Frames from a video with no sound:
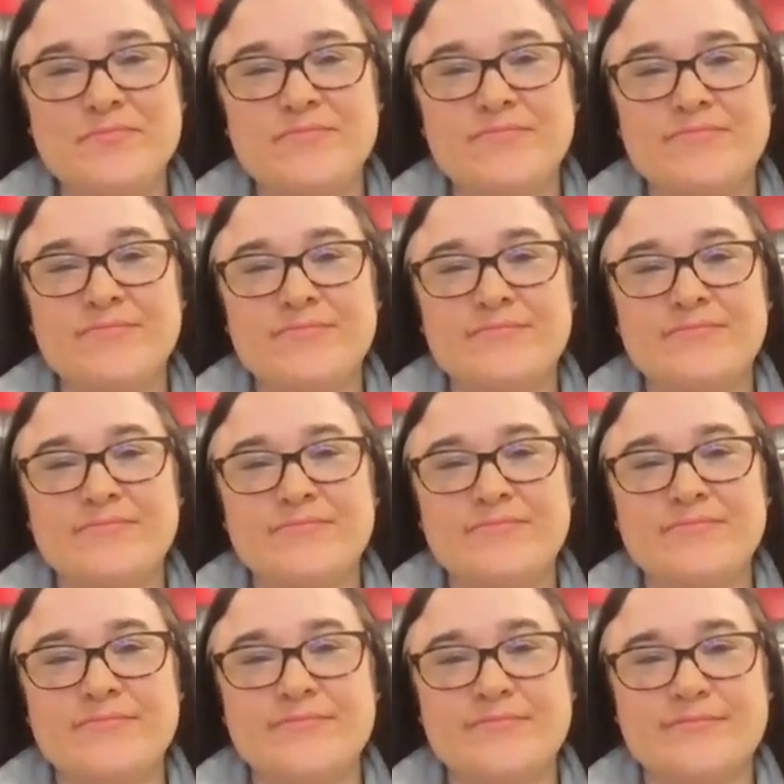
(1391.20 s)

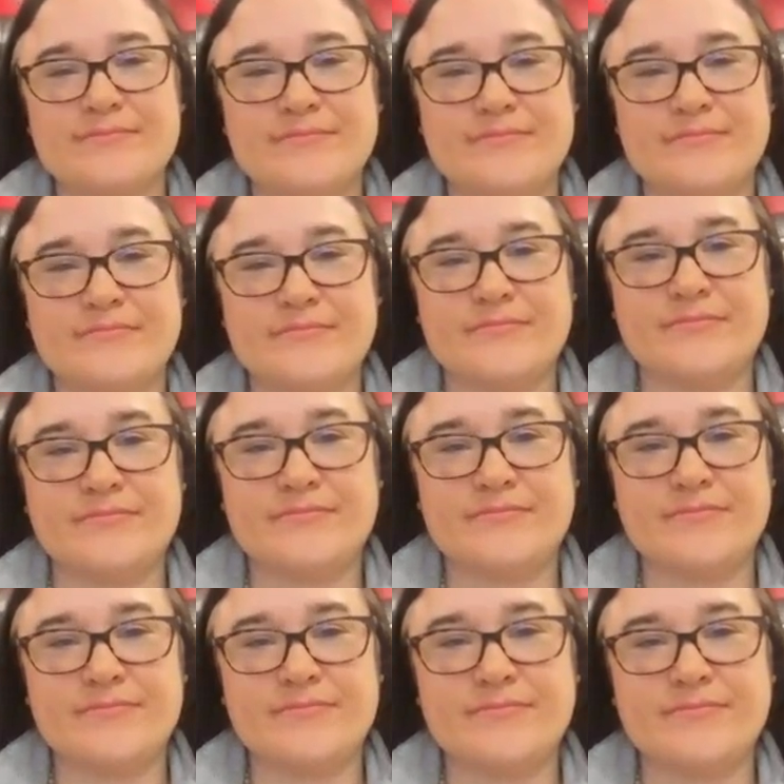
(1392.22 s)

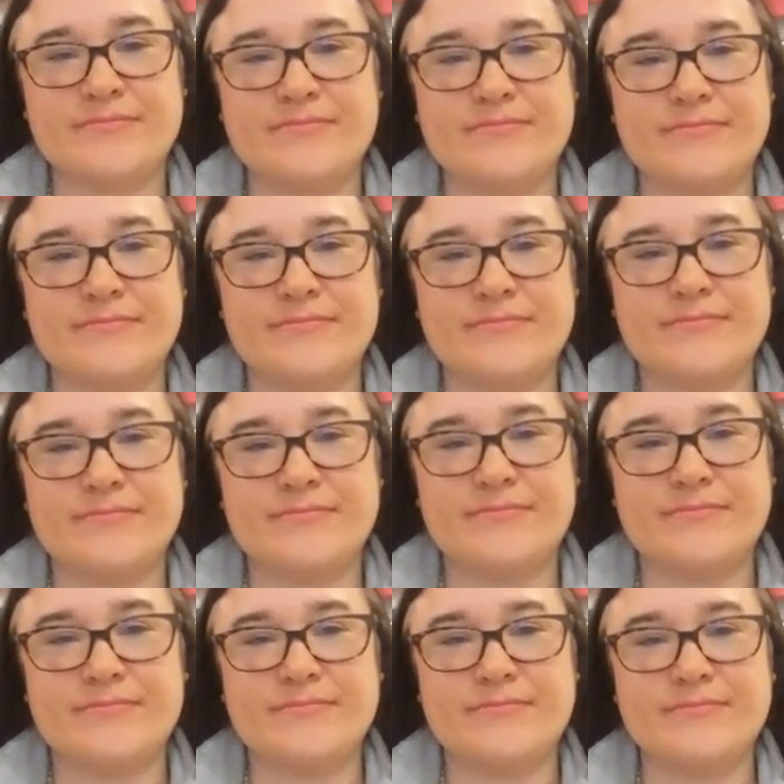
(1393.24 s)

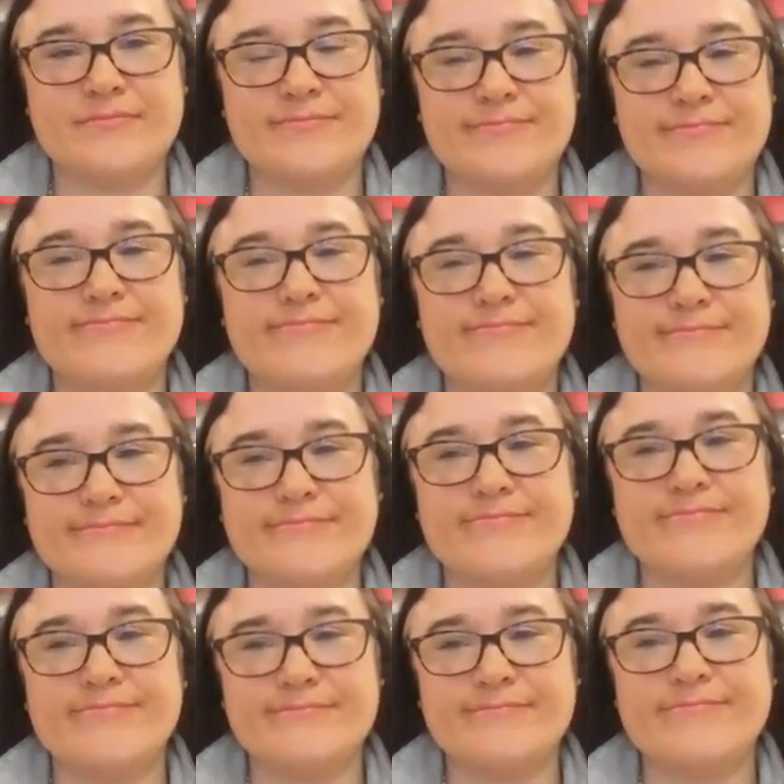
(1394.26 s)

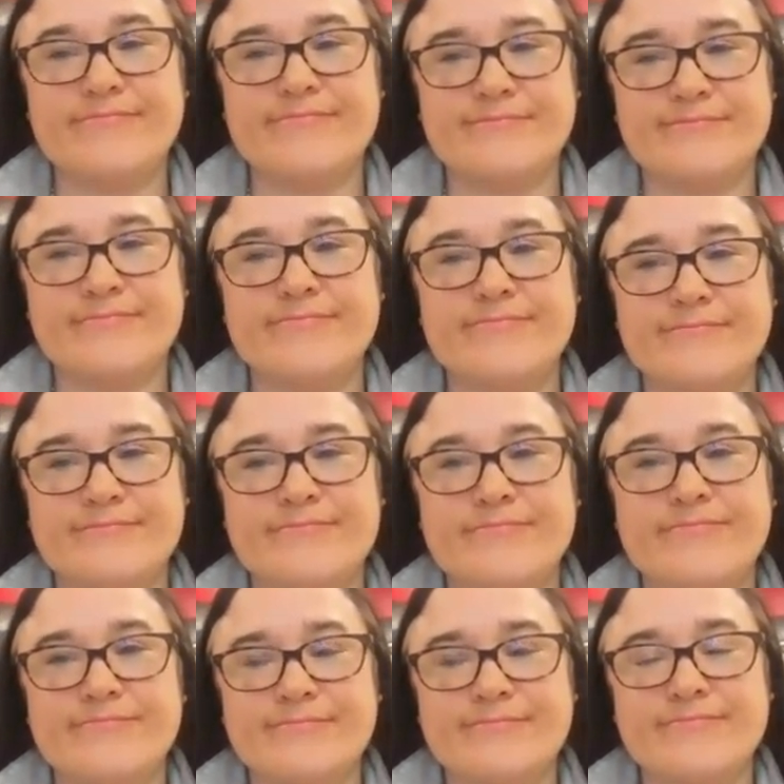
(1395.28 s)

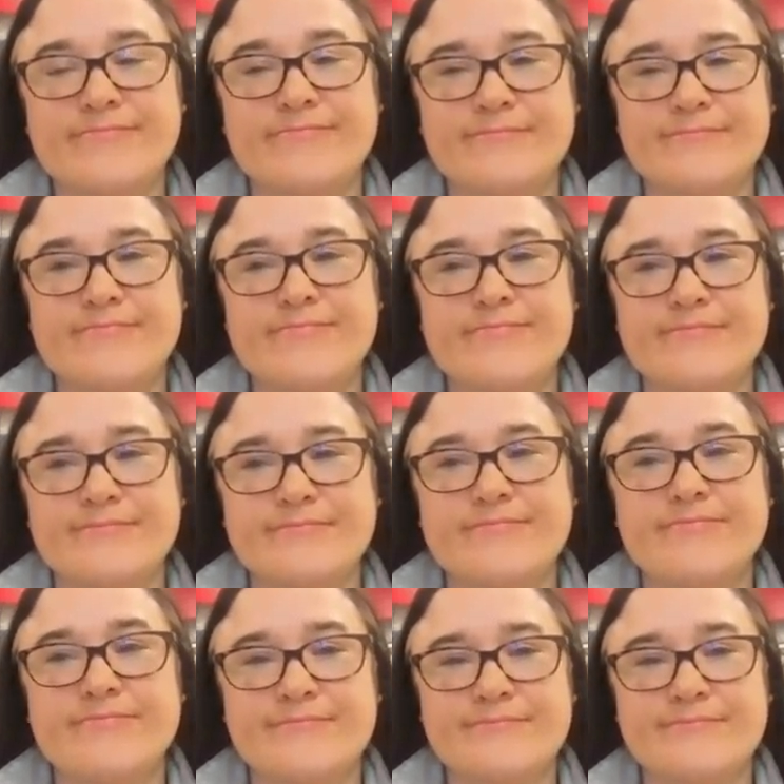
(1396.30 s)

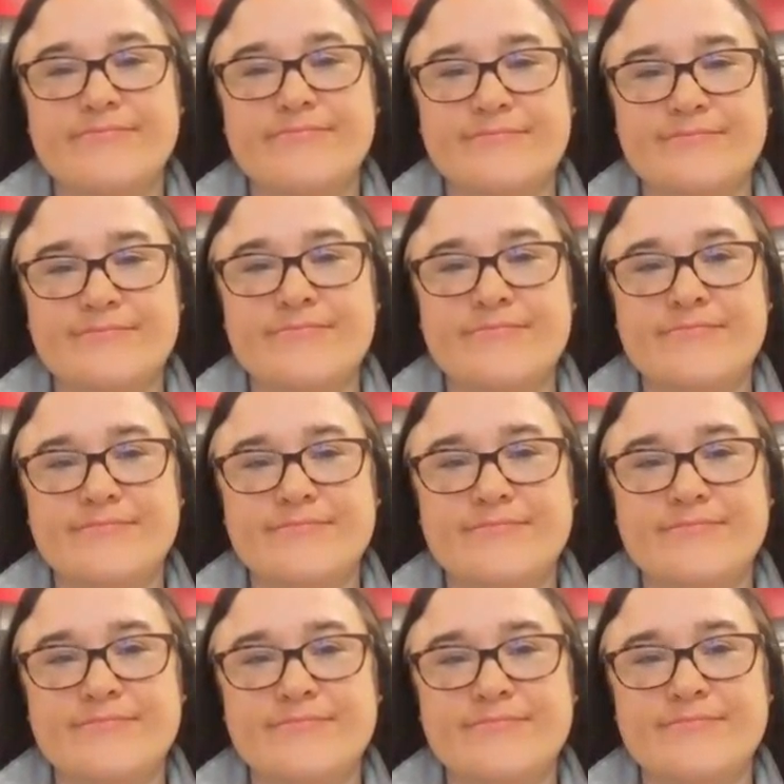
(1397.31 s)

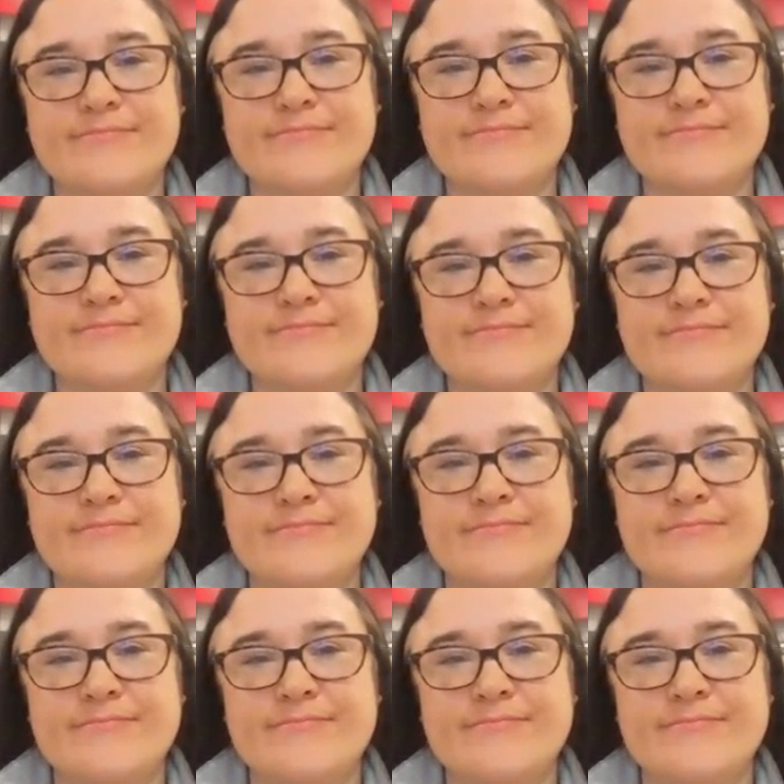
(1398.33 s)
The person shown says nothing.